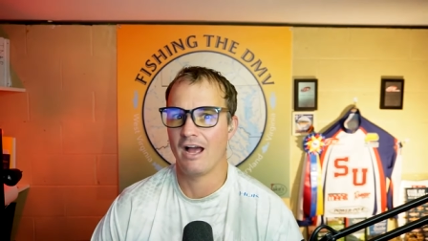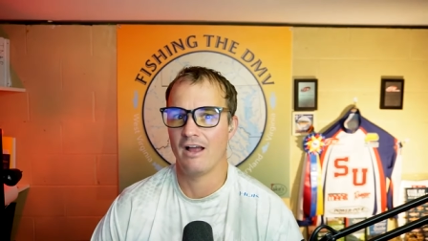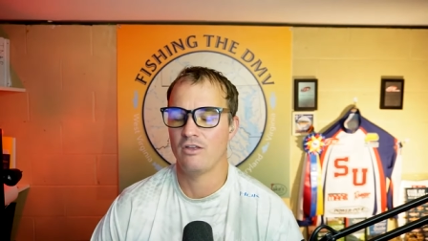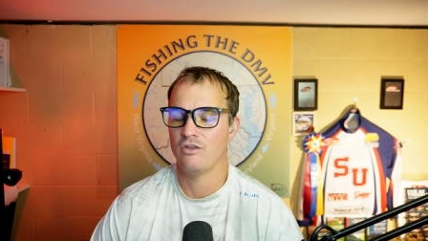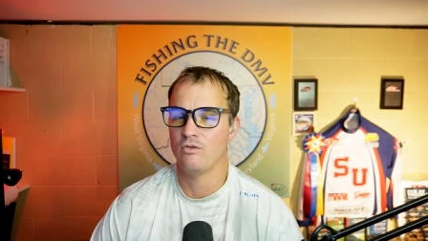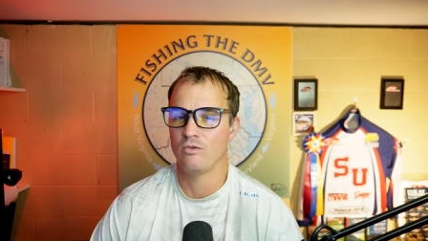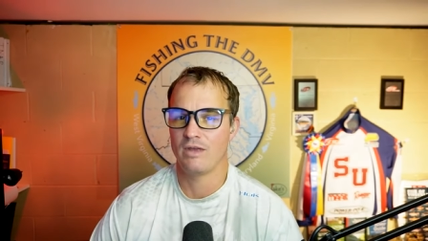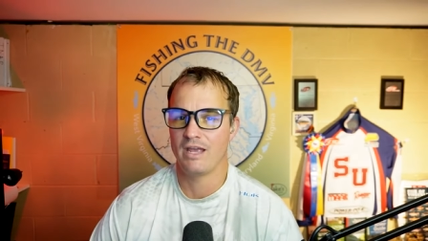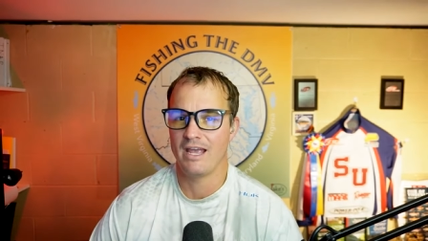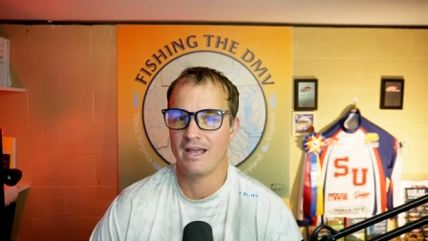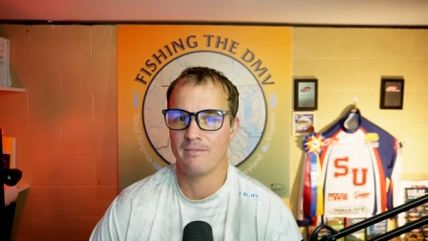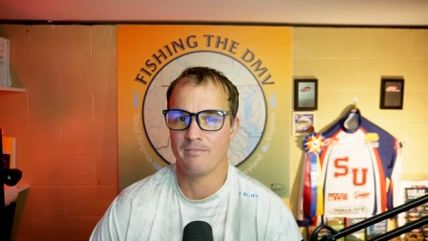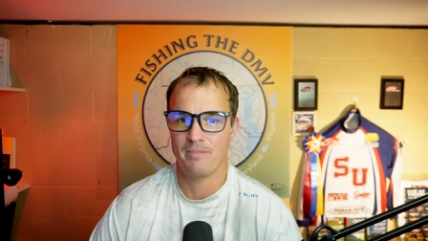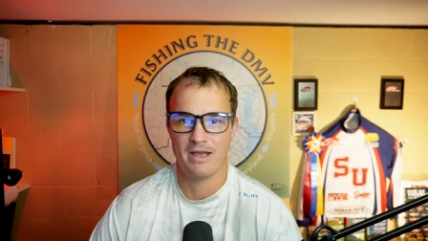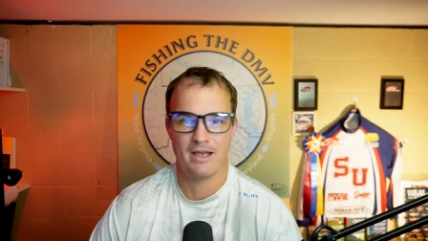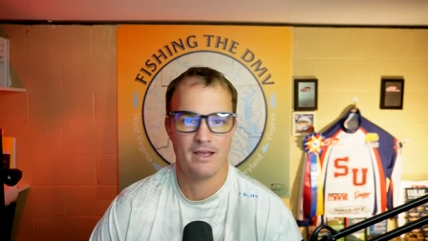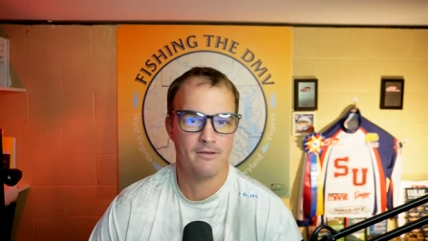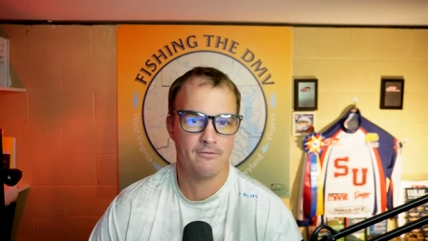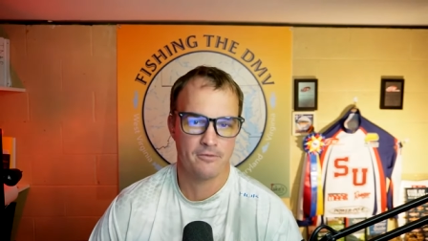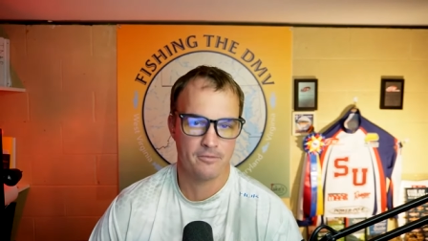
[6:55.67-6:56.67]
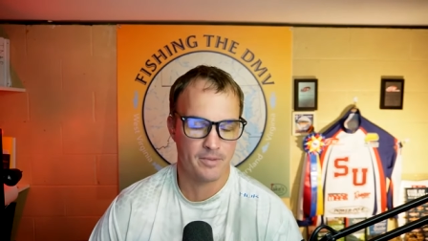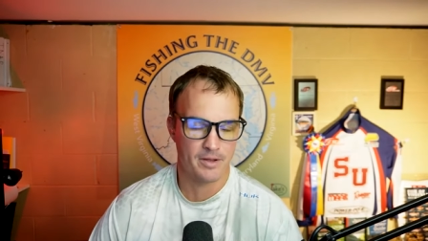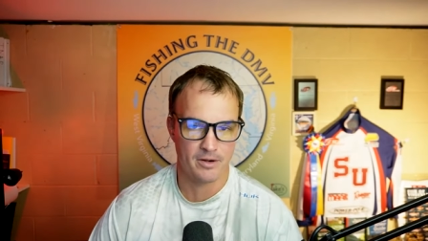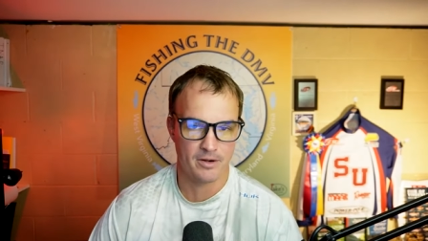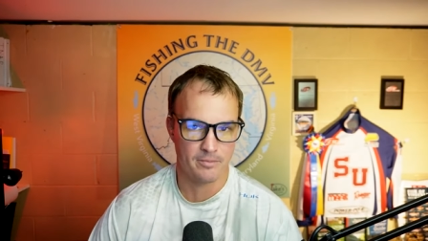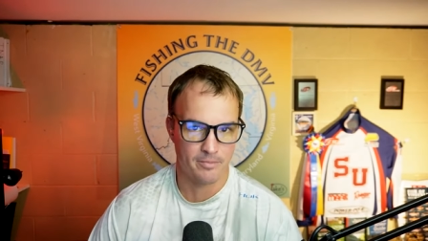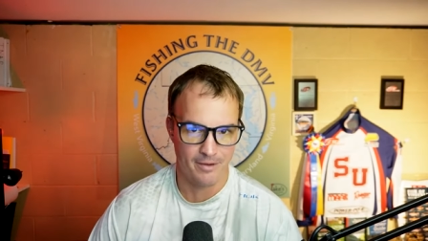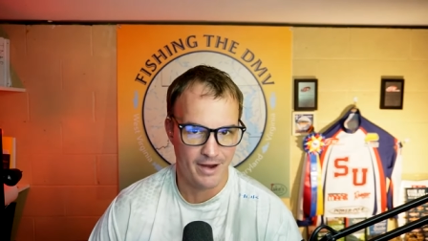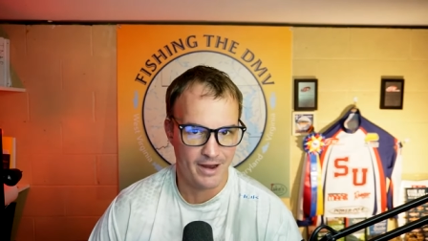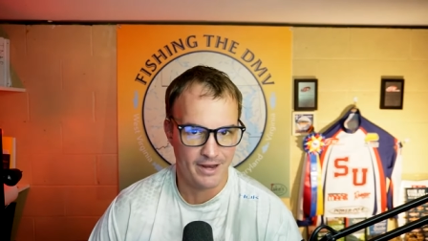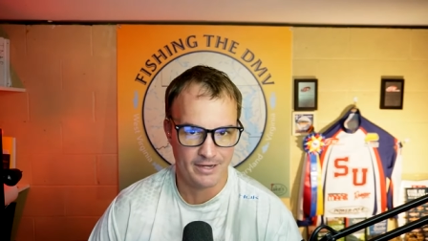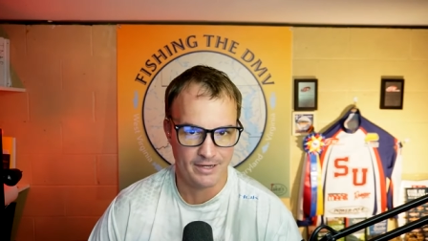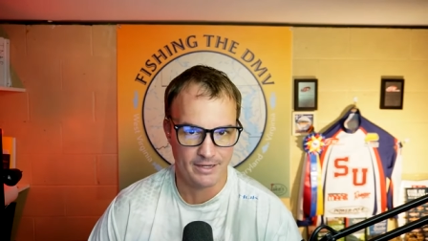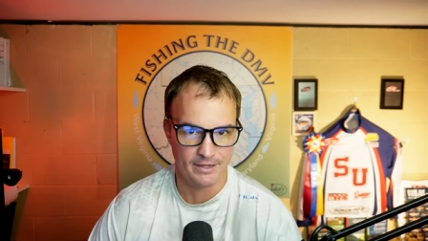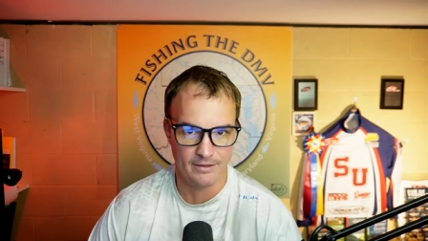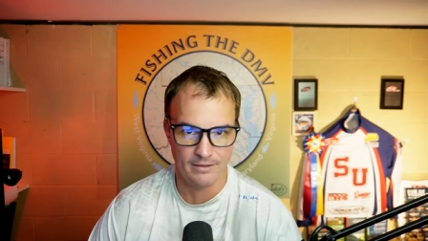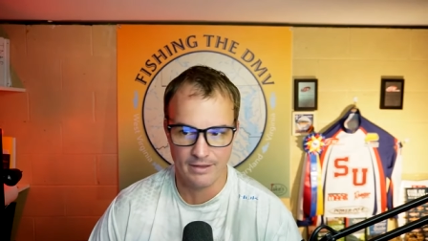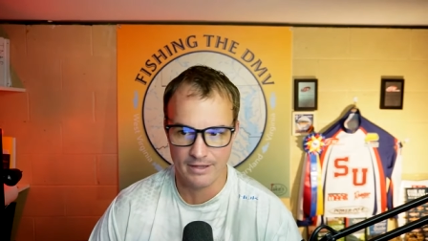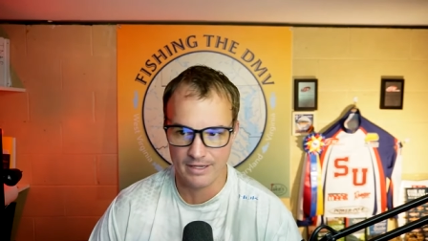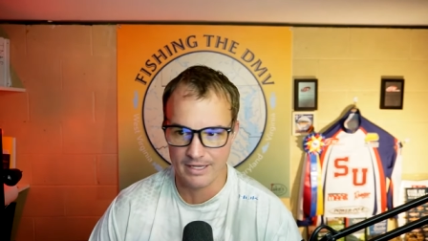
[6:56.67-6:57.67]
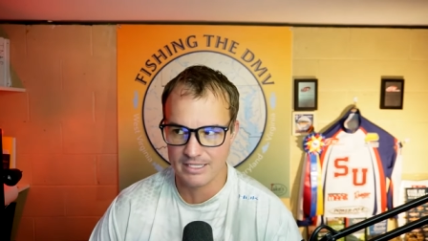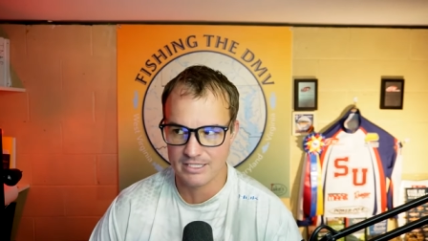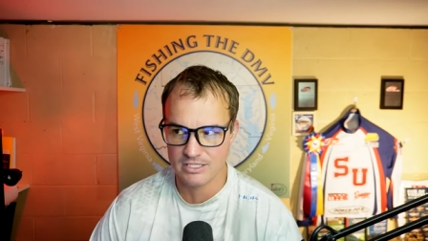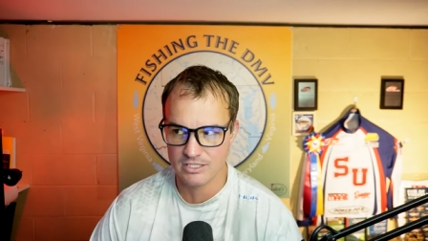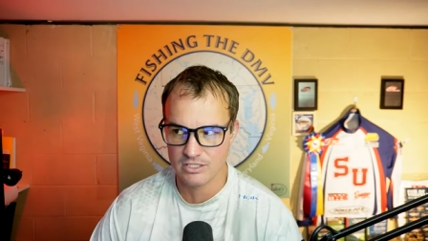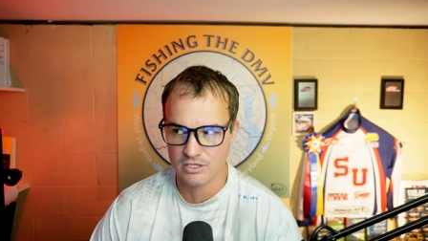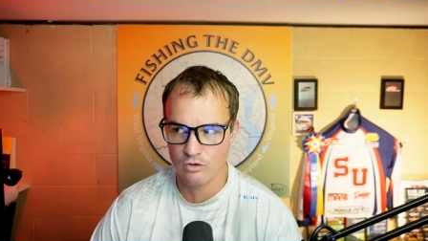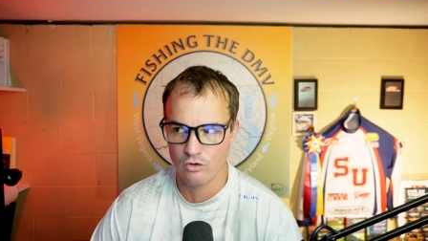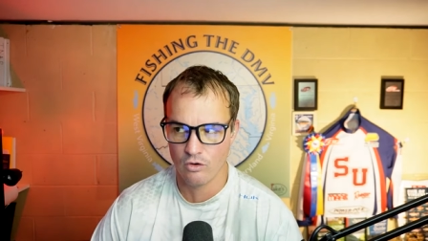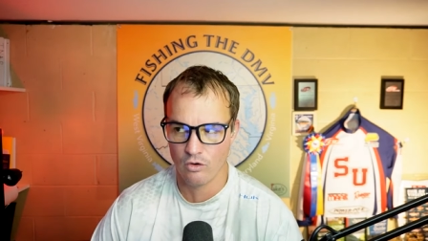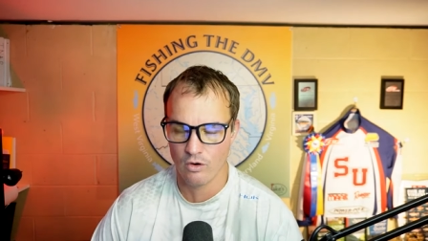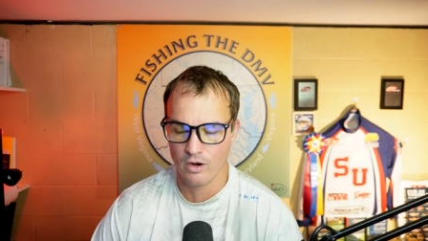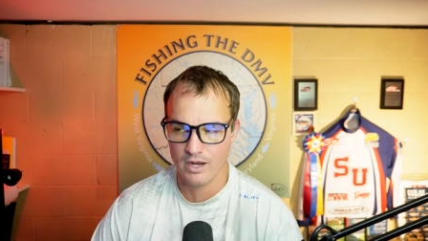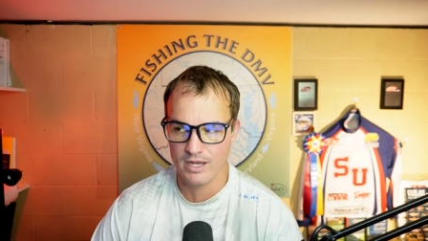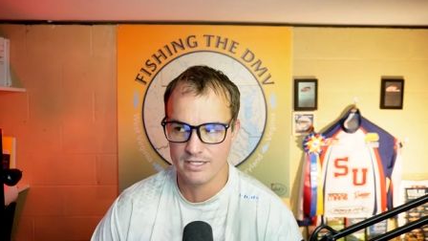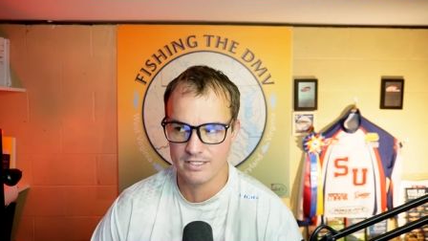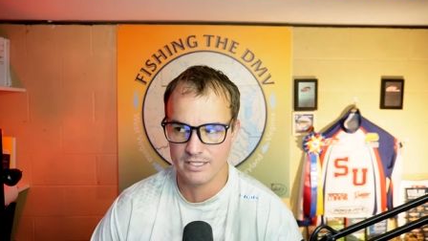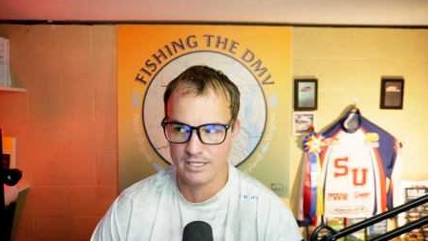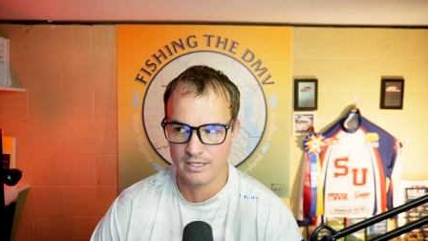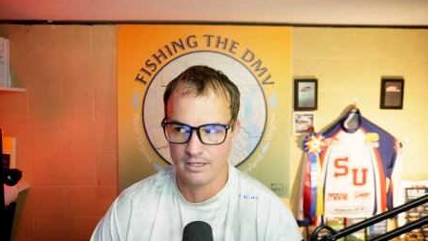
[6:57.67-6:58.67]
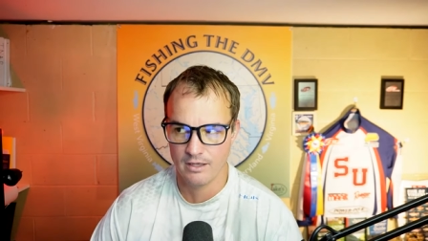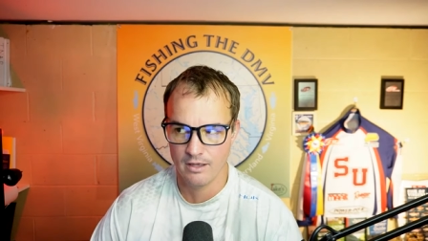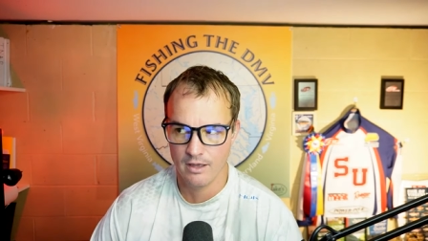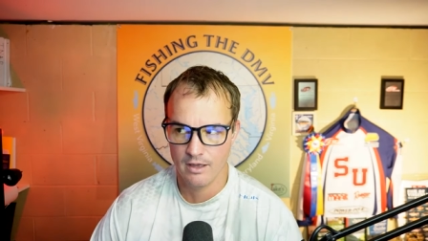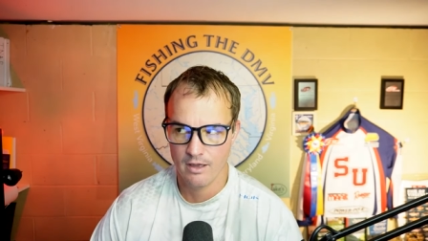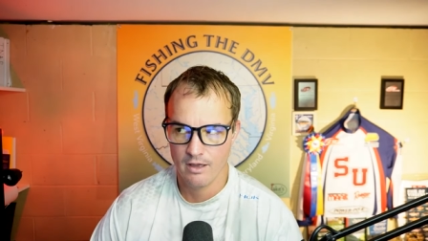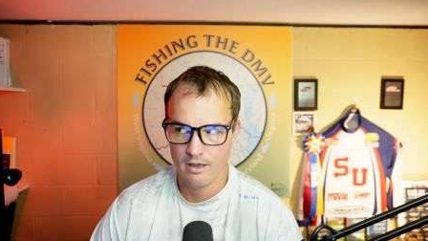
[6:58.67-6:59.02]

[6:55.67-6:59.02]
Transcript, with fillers: You can't pay for better branding. Like, it's so crazy,